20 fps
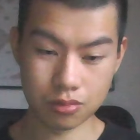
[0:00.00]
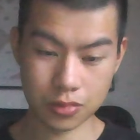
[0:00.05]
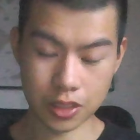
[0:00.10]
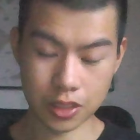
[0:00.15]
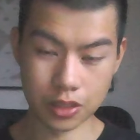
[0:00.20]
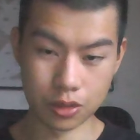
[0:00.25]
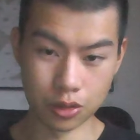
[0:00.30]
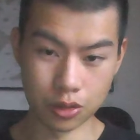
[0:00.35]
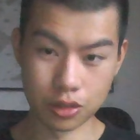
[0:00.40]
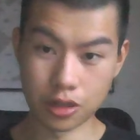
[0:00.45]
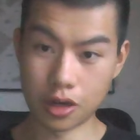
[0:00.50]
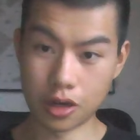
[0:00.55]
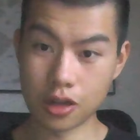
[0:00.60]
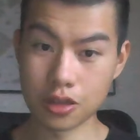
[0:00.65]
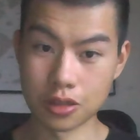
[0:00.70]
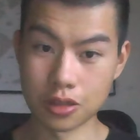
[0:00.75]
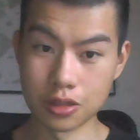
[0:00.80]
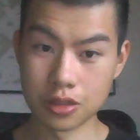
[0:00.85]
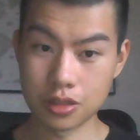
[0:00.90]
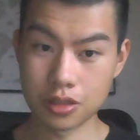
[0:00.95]
you know,
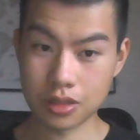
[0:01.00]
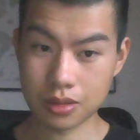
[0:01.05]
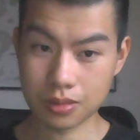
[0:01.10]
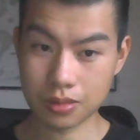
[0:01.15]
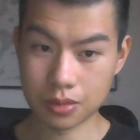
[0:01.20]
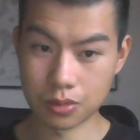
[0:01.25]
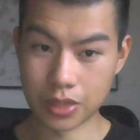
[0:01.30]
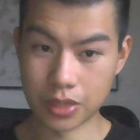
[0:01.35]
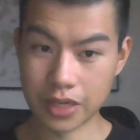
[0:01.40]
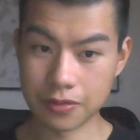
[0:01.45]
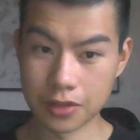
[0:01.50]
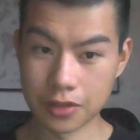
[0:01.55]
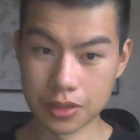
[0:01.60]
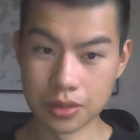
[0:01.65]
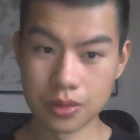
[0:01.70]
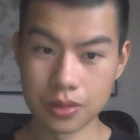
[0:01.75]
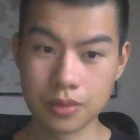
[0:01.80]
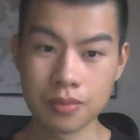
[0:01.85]
dollars revenue,